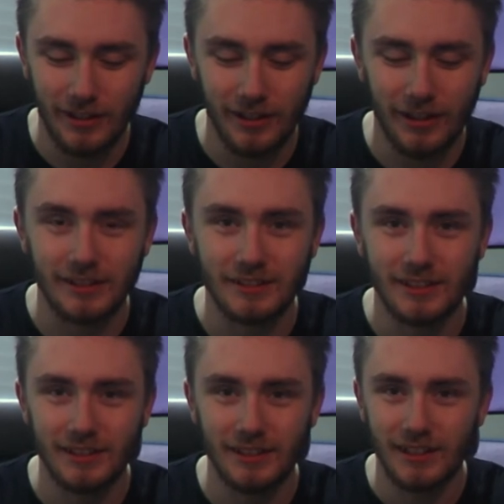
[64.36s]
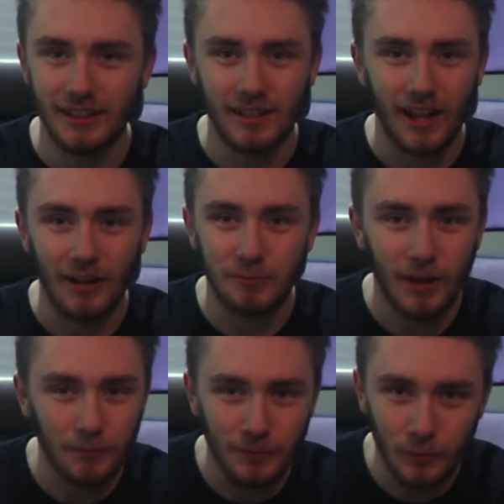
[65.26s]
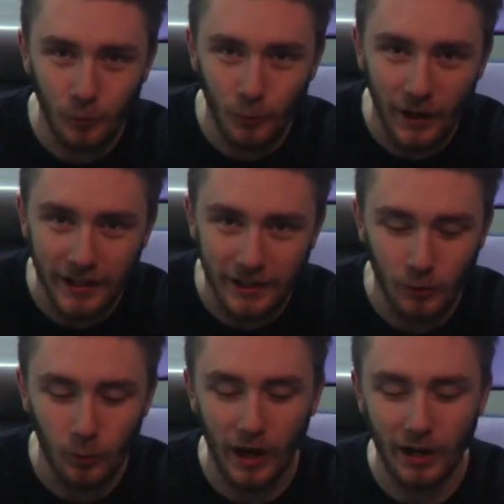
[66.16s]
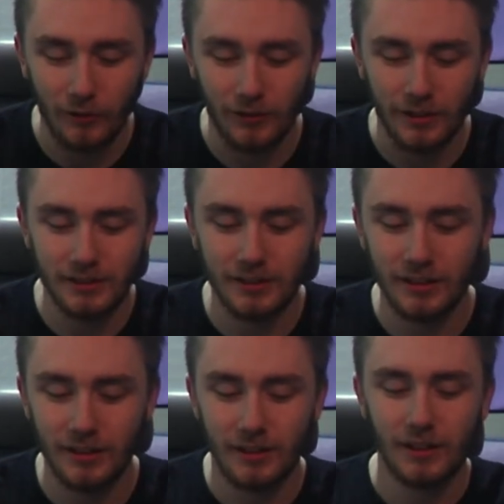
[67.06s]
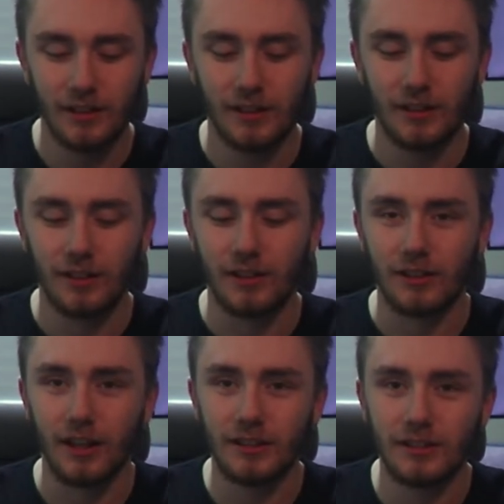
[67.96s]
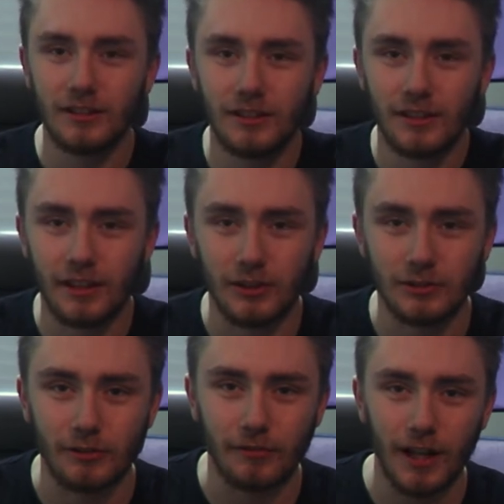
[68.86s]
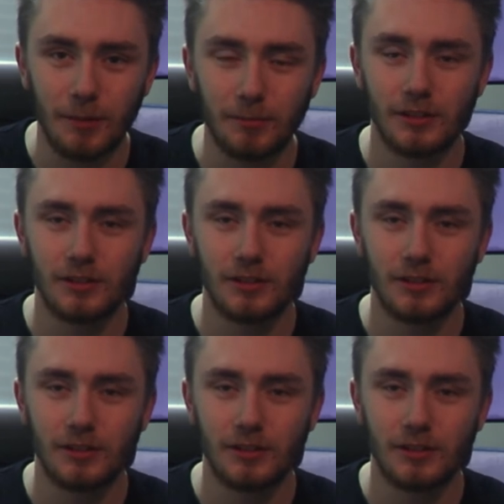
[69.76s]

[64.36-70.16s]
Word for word: and I've, I've been waiting a while for this. Okay, there goes the flap.